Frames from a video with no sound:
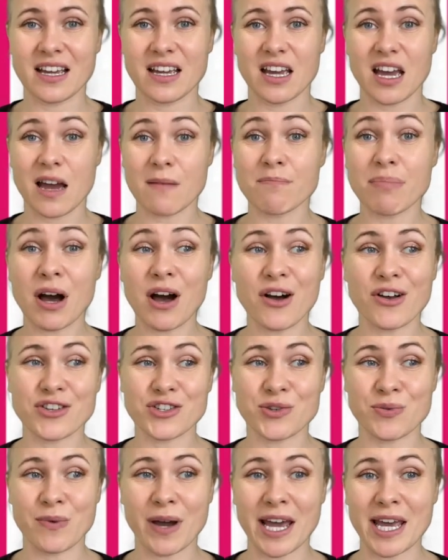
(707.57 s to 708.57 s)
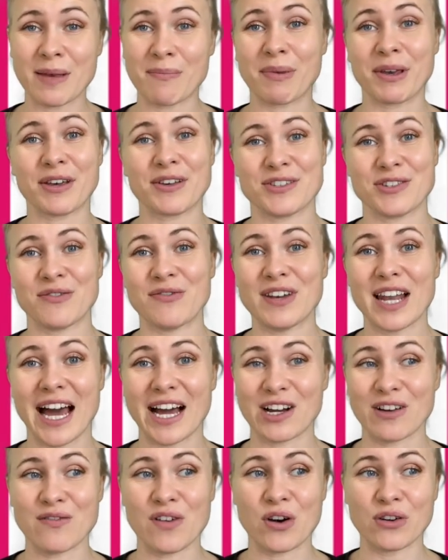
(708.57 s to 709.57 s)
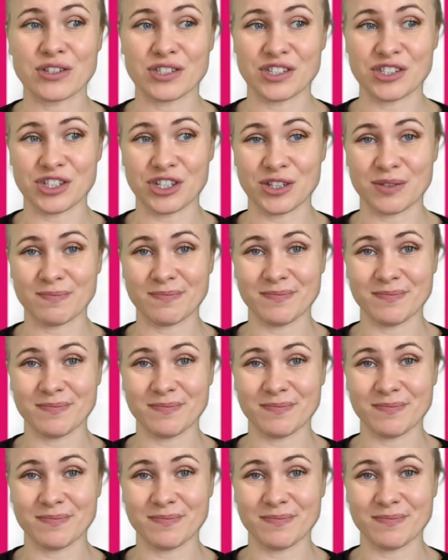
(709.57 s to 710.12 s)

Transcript: and pass away because of lack of oxygen.